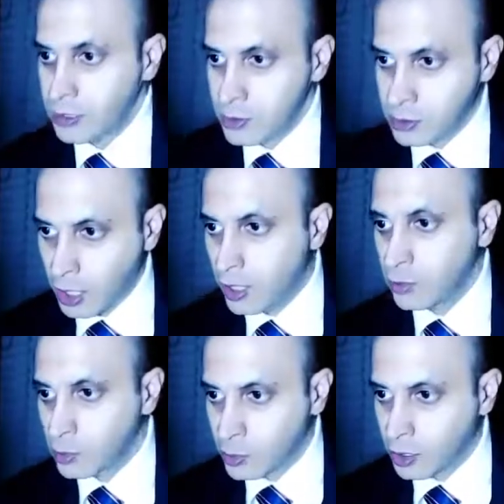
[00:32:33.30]

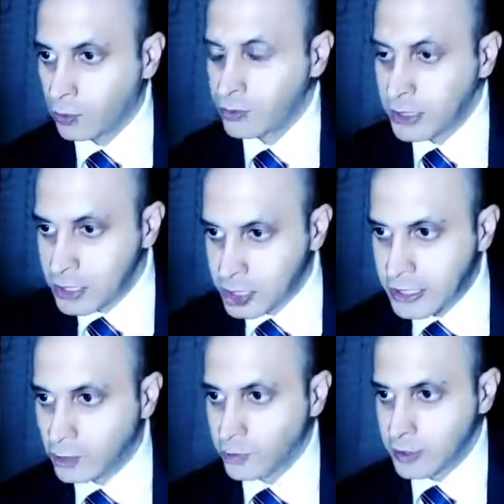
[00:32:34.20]
dark occult
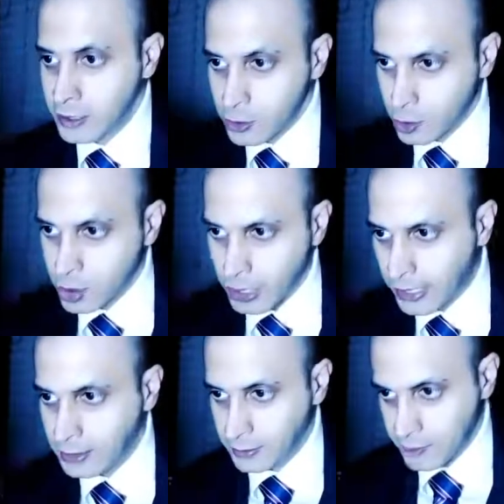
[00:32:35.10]
secret
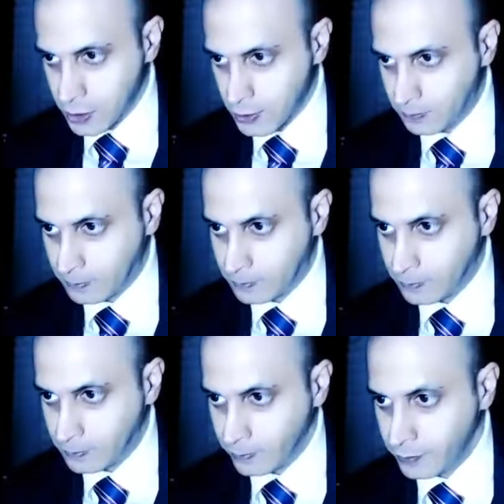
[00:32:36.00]
societies
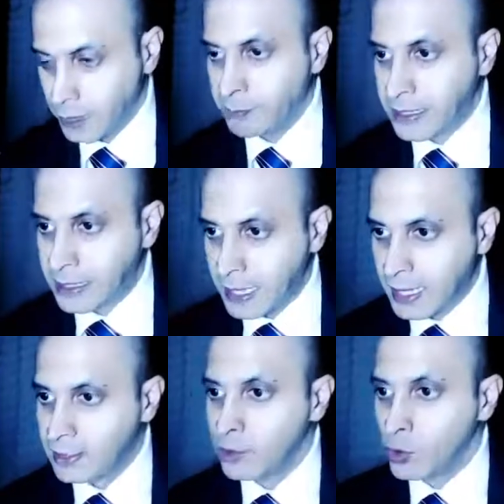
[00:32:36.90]
that
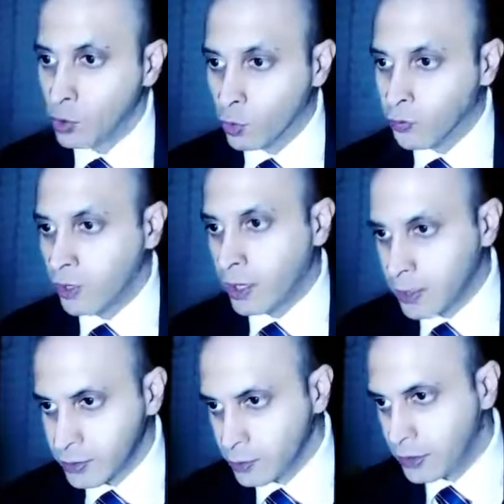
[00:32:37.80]
began over
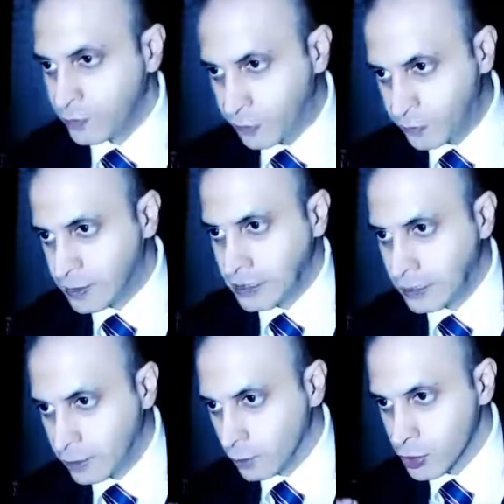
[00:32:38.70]
150
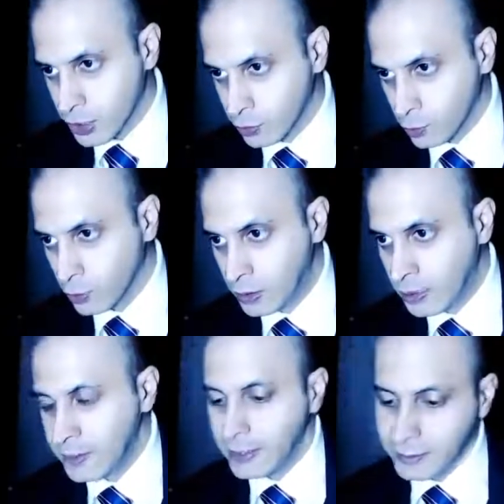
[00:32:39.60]
years ago.
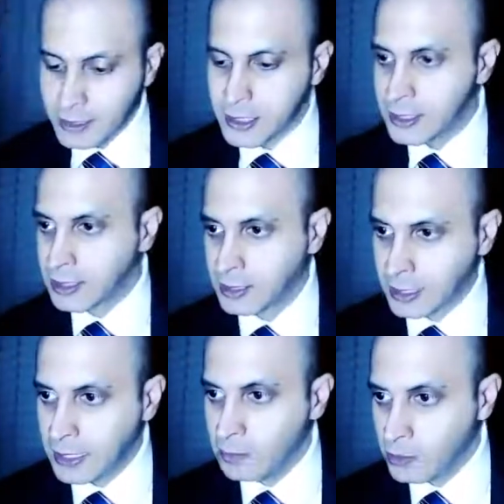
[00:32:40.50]
And this is the
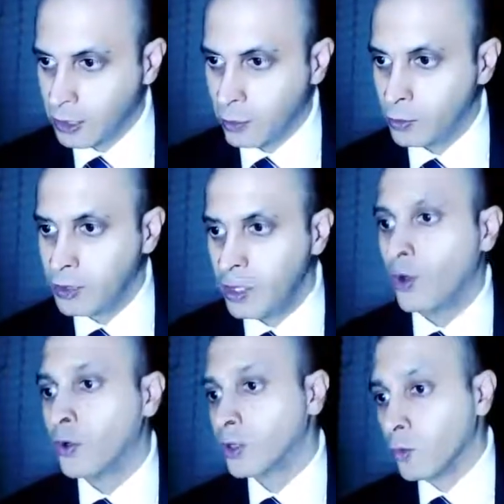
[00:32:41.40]
game now
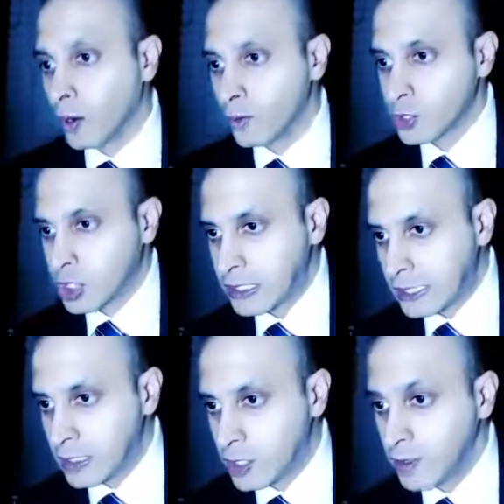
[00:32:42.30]
on the world
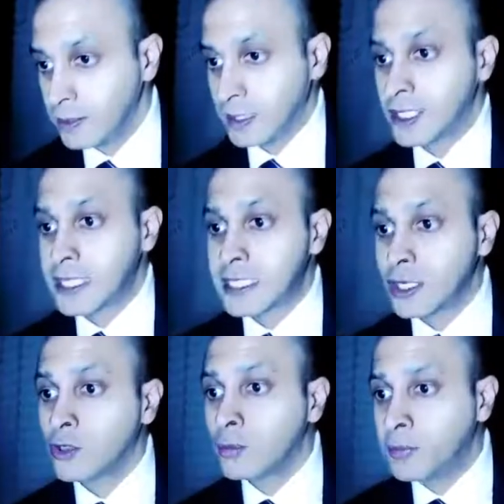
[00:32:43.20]
stage that is
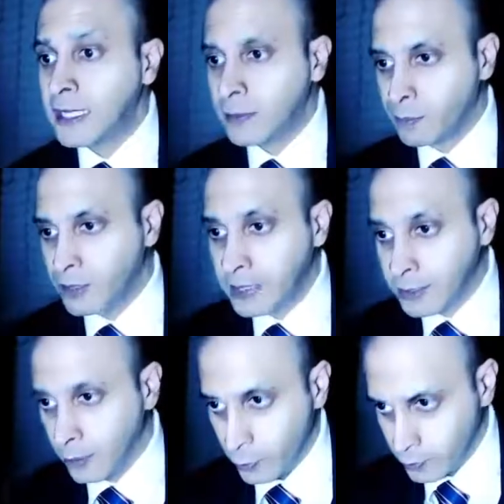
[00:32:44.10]
still being played
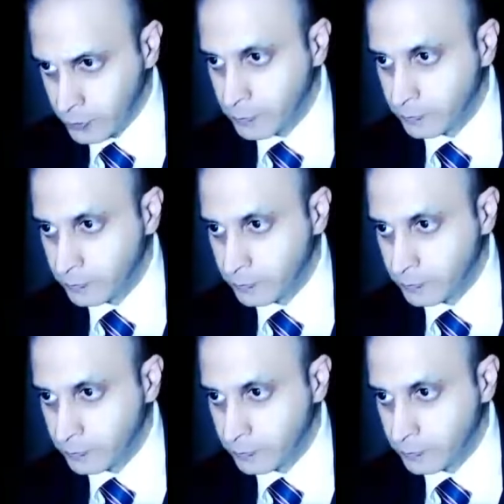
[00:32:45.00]
out.